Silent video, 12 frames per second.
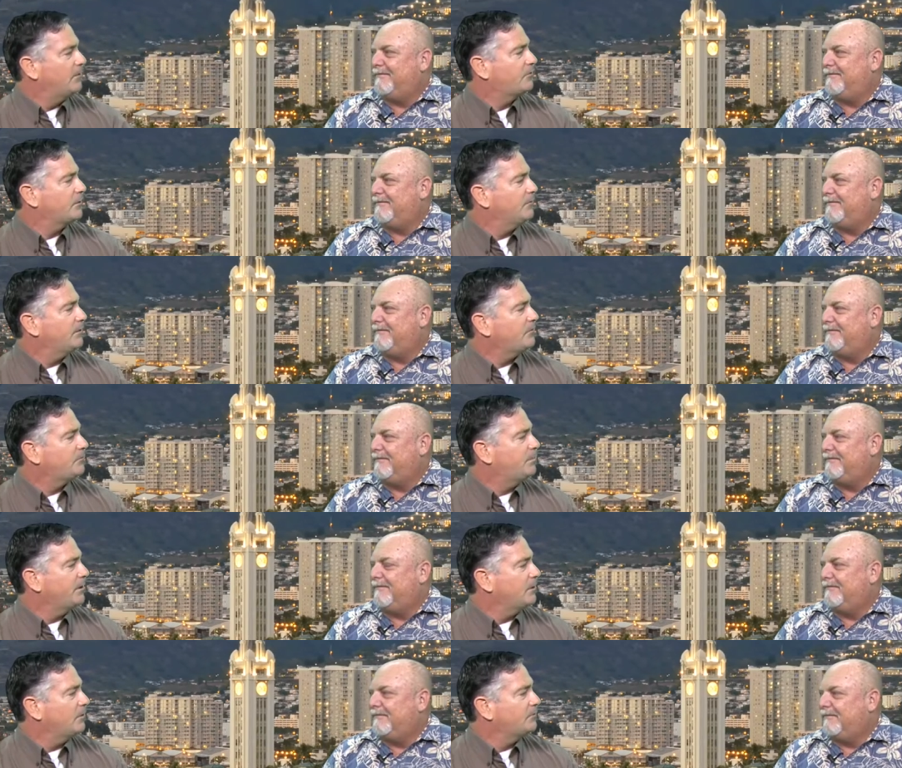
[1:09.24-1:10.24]
Speaker 1: service,
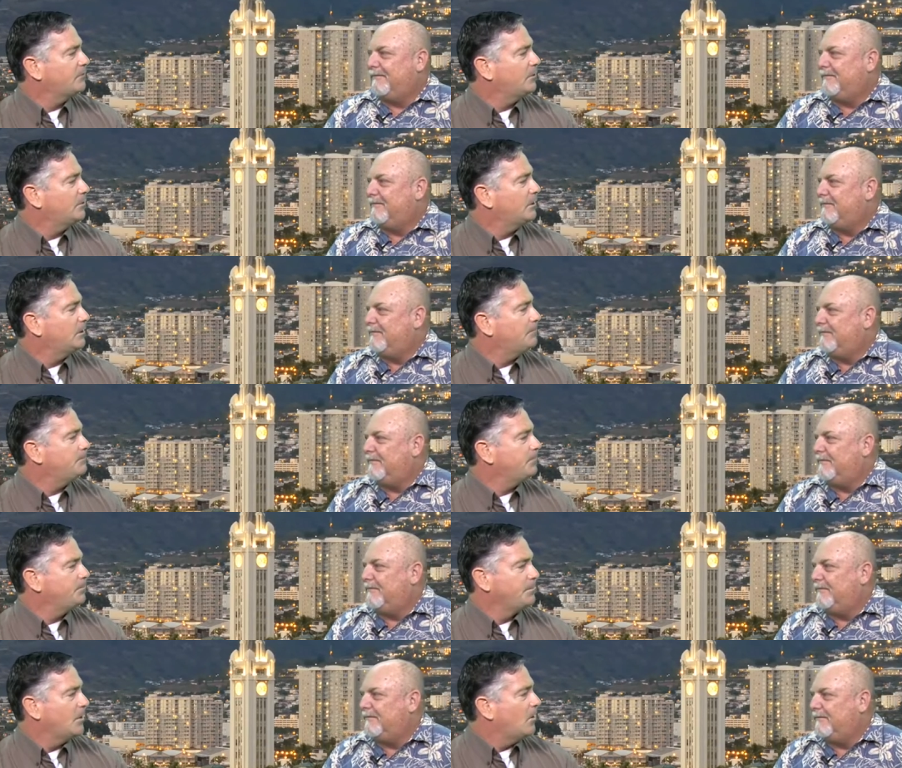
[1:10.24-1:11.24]
but also um,
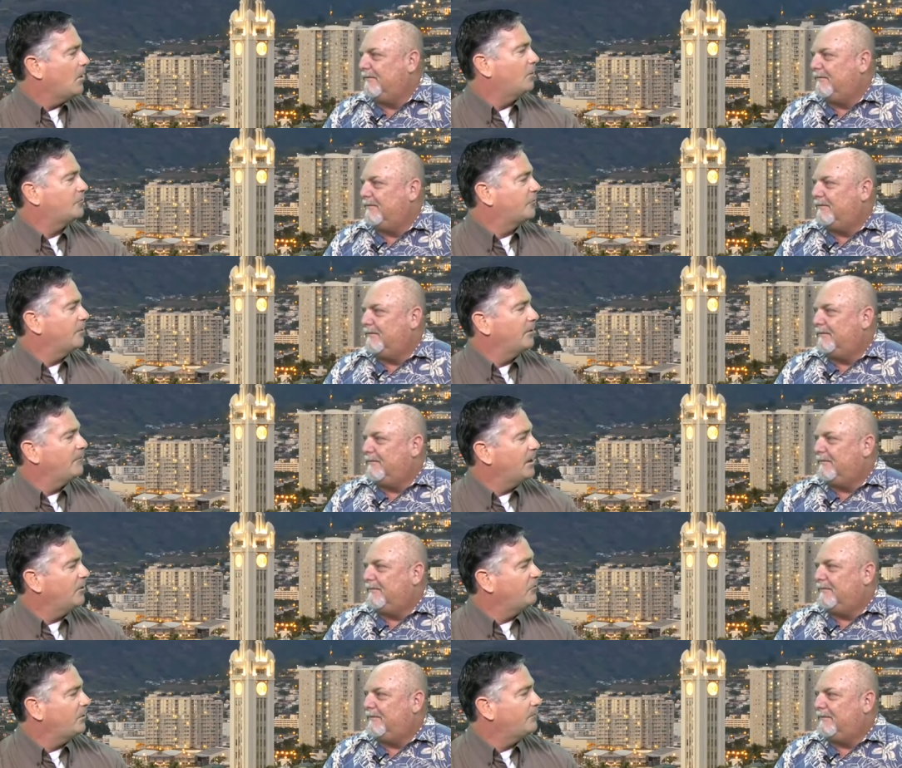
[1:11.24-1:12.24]
alternative
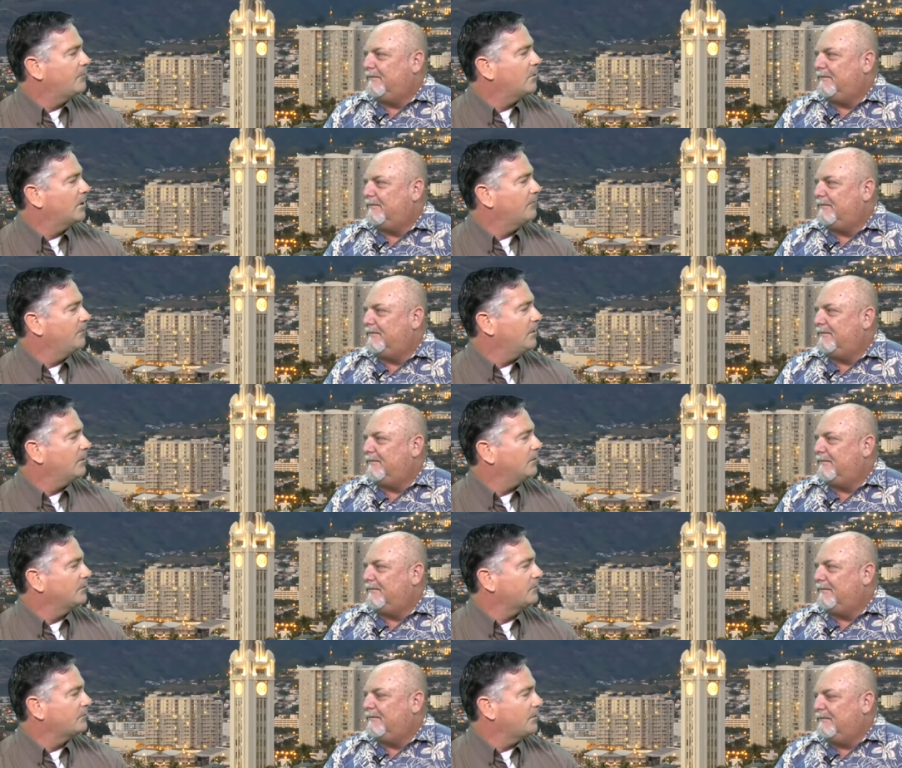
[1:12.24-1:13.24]
energy for other
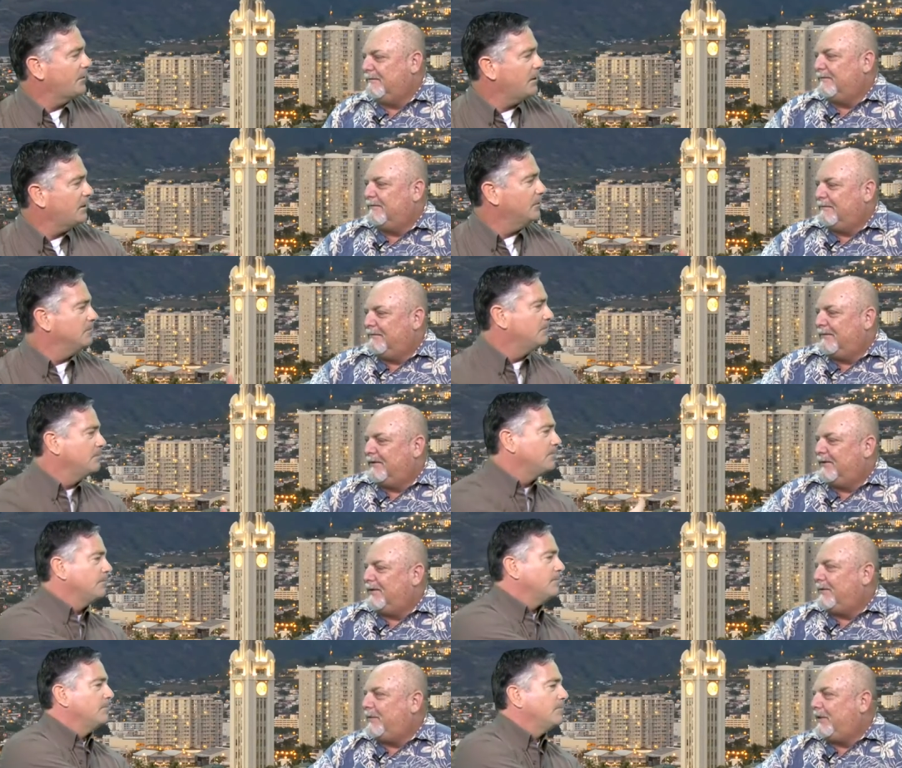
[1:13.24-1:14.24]
vehicles. So thank you.
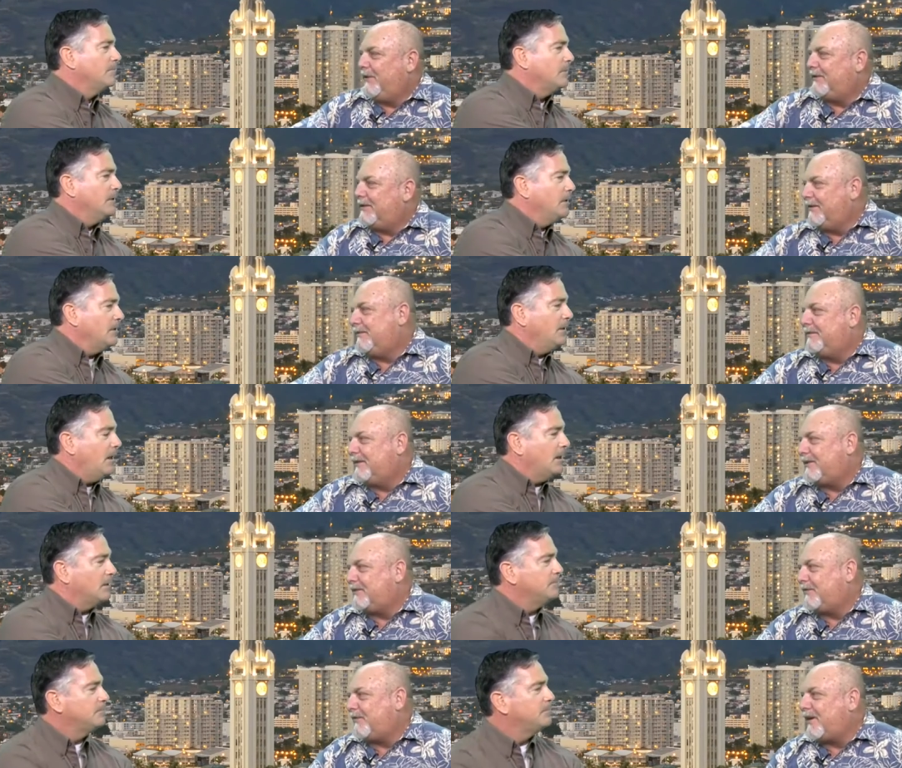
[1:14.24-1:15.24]
Good to be here, Tim. Yeah.
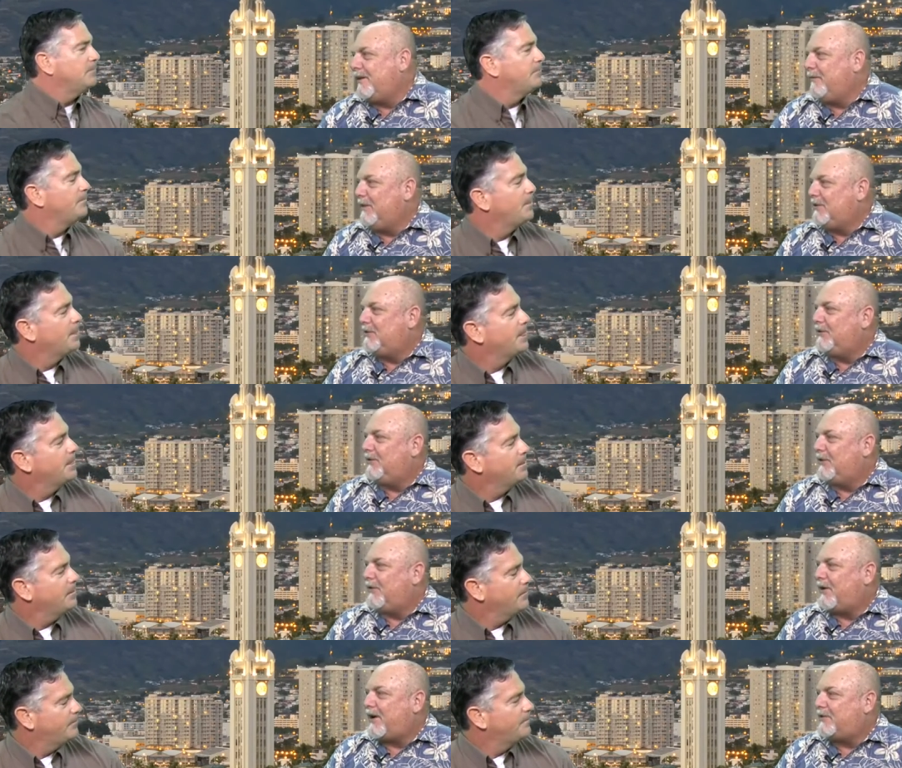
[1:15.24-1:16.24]
Nice to
Speaker 2: finally meet you, and
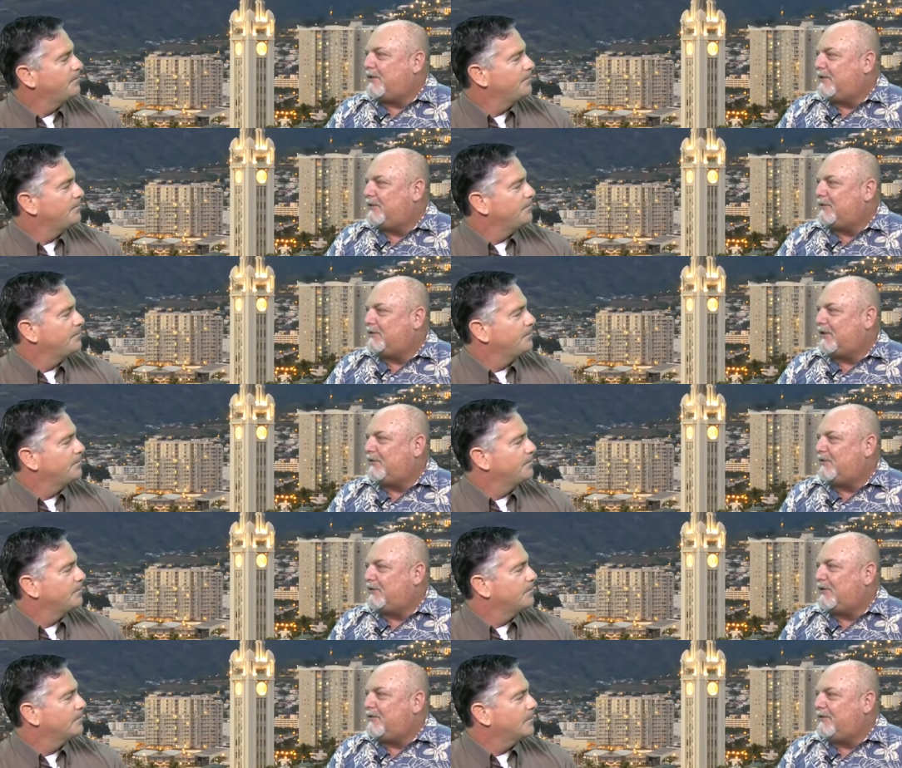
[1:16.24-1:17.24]
congratulations on your
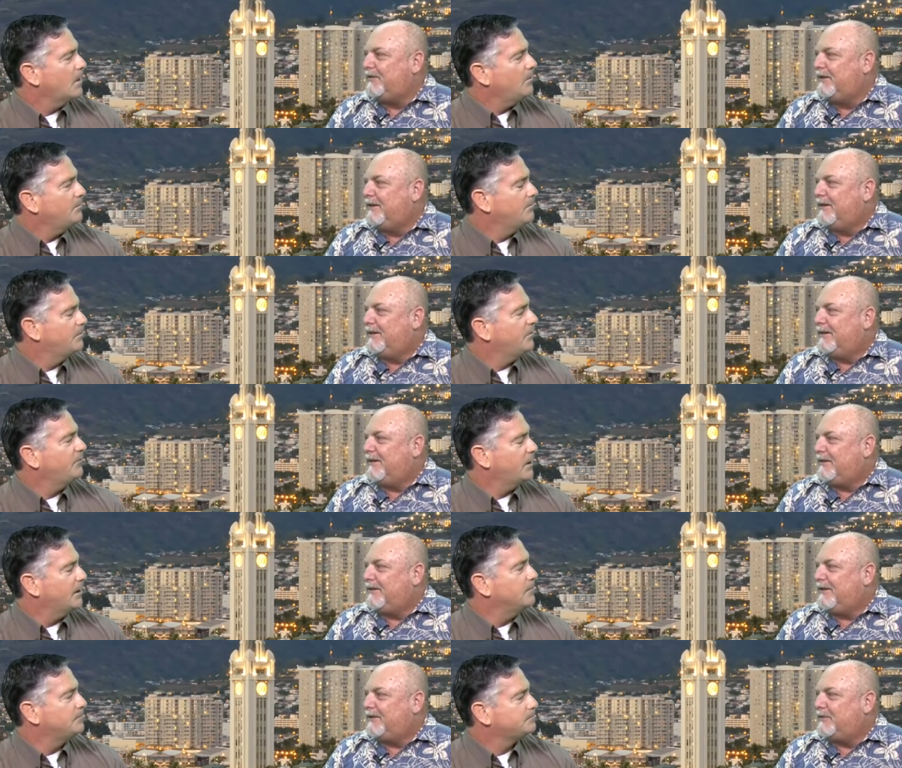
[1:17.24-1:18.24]
show. Oh, appreciate
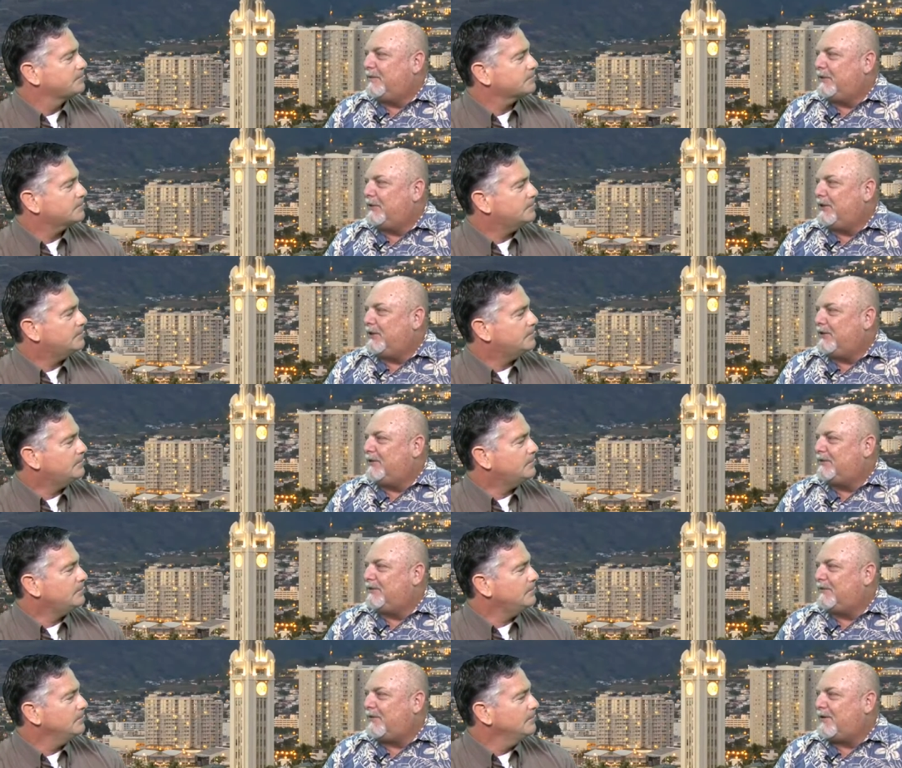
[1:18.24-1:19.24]
and, uh, it. It's been looking good
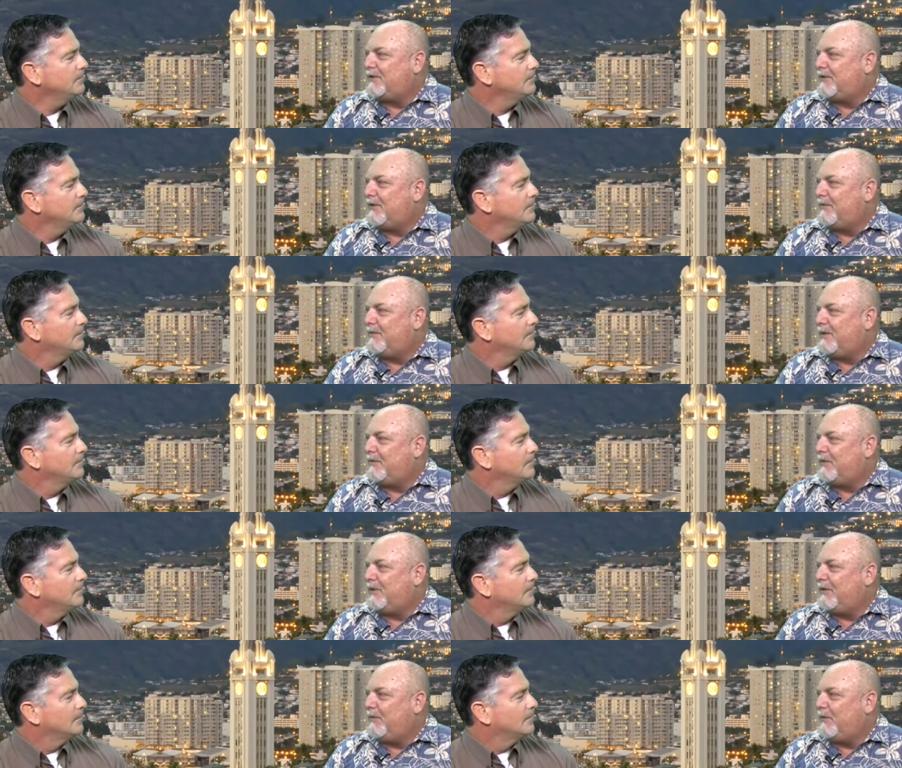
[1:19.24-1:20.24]
so far, so I'm, I'm
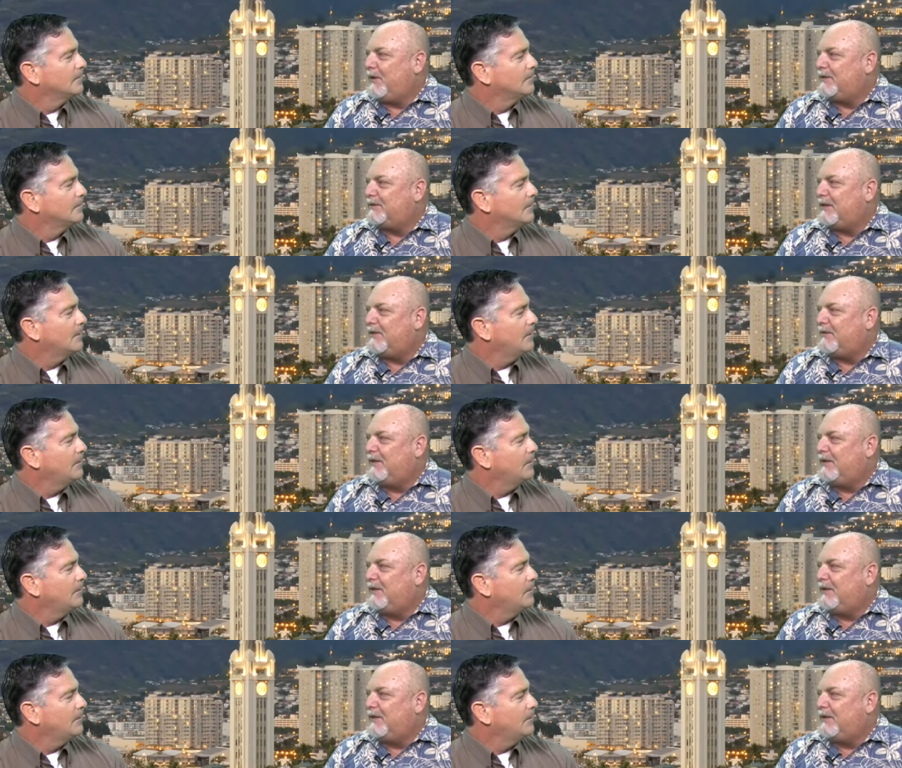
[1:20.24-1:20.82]
really impressed. And oh.